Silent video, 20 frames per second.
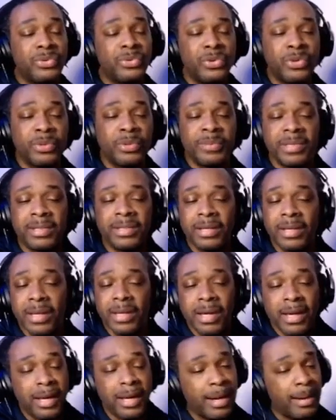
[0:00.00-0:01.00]
You know what I mean?
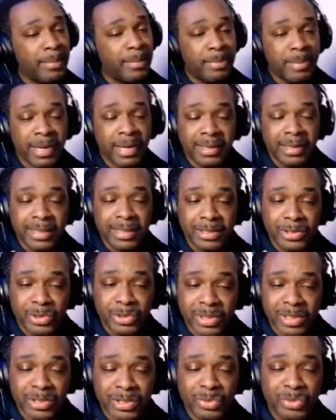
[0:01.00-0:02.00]
And I'll, I'll get to
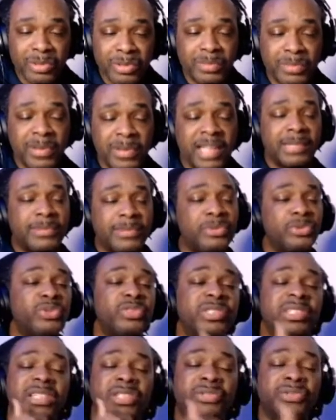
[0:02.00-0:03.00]
it as soon as possible. You
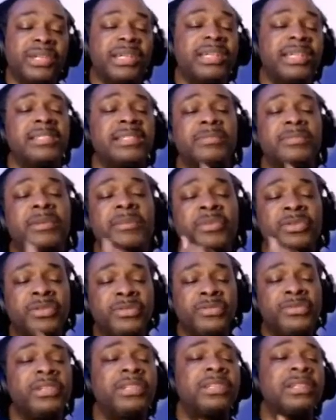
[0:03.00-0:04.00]
see this right here is my
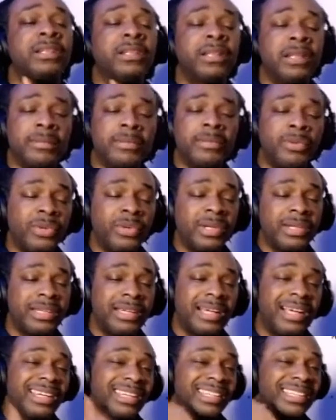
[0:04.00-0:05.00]
motherfucking thumb and
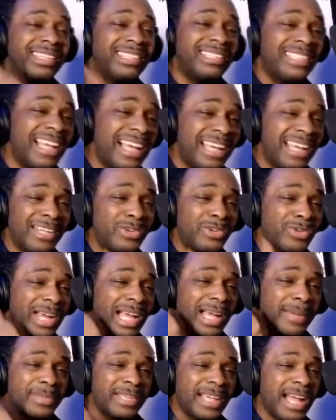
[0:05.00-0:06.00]
whatnot. I need y'all to
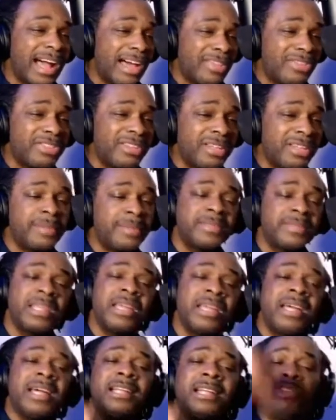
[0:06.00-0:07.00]
grab y'all thumbs
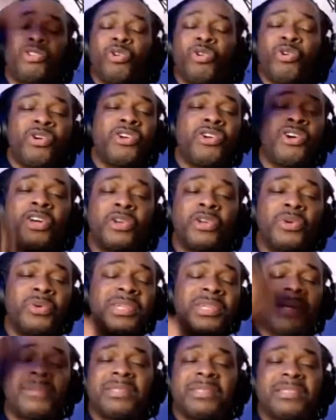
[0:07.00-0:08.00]
and throw it all the
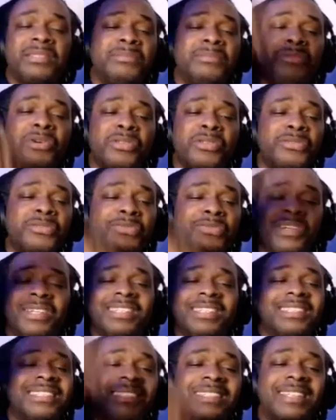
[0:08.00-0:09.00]
way up to the
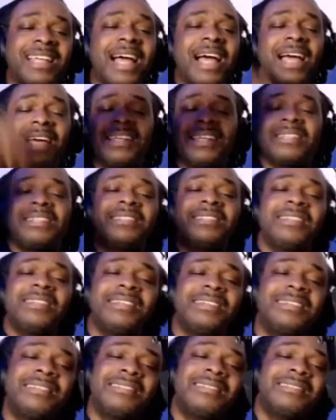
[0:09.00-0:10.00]
motherfucking sky and shit.
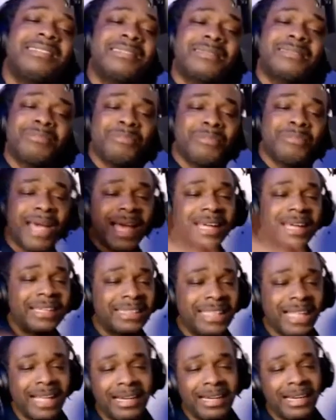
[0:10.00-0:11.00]
And smack
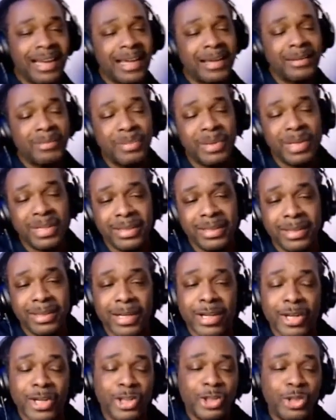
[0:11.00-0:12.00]
that like button.
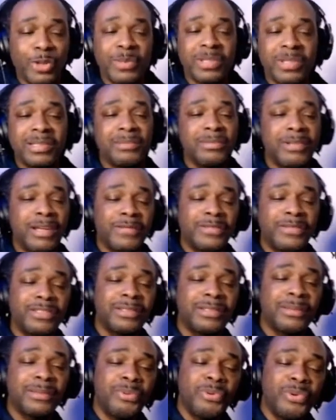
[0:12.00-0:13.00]
Show me some love and
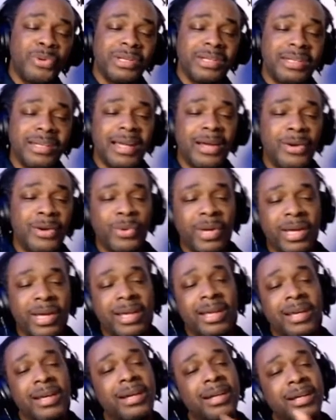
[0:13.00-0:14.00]
support in that way.
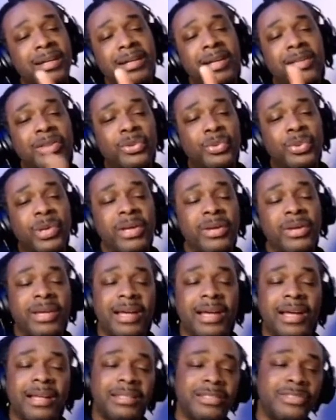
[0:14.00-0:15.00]
Another way you
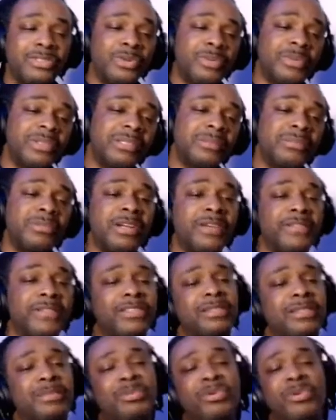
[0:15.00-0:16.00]
guys can show me some love and
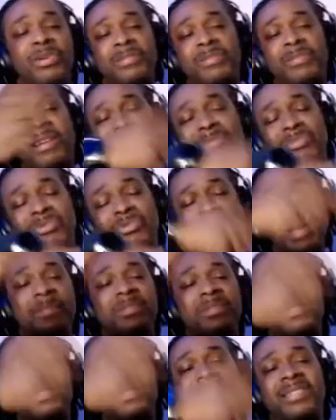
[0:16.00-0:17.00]
support is by subscribing
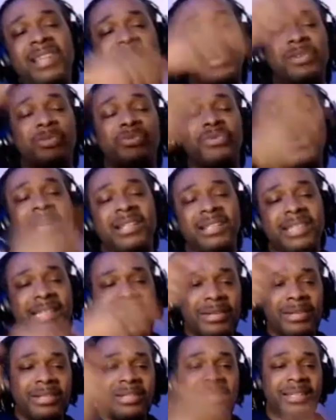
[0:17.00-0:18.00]
to the channel right
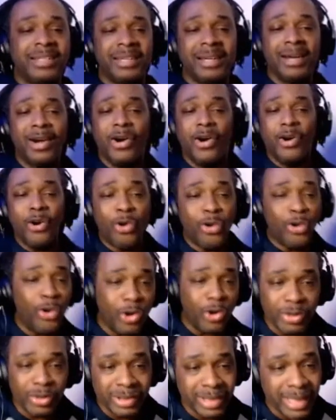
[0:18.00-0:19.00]
down there.
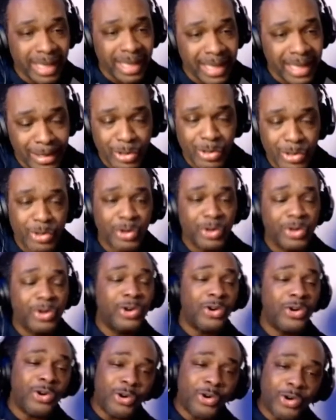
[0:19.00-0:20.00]
All day long.
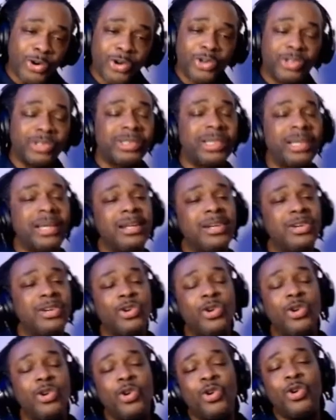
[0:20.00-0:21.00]
All day
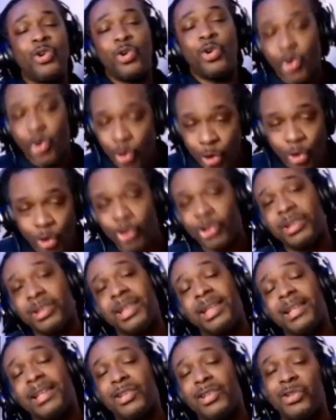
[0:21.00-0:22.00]
long. All
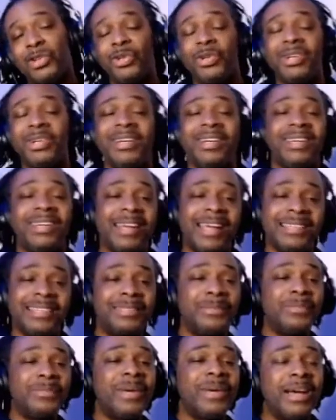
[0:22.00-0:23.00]
day long. And
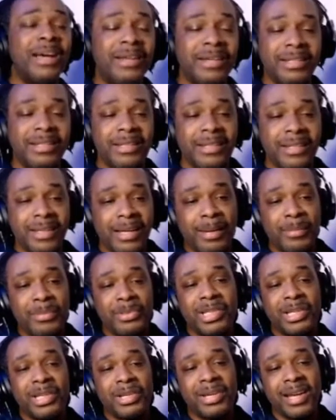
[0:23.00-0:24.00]
that's about it. I'm gonna
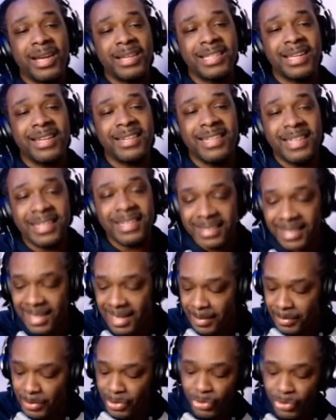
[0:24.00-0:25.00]
check you guys out next
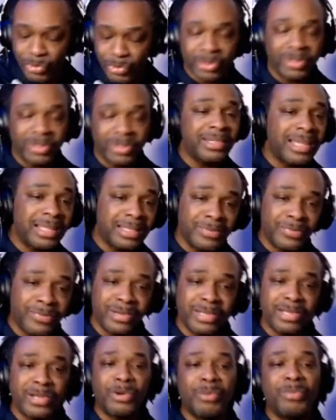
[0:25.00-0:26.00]
time on the next
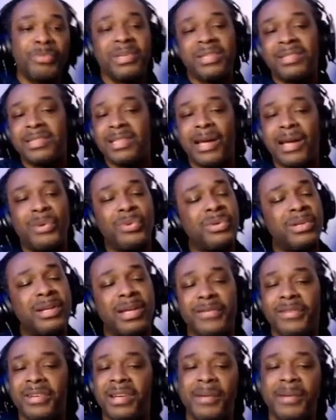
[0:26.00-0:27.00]
video. Peace out, one
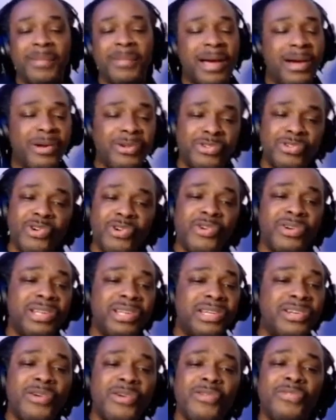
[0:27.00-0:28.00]
love, and I'm out. You
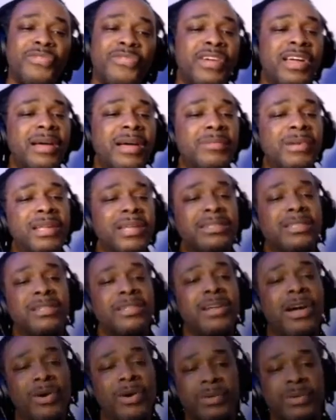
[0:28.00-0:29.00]
already know, fam. Let's go.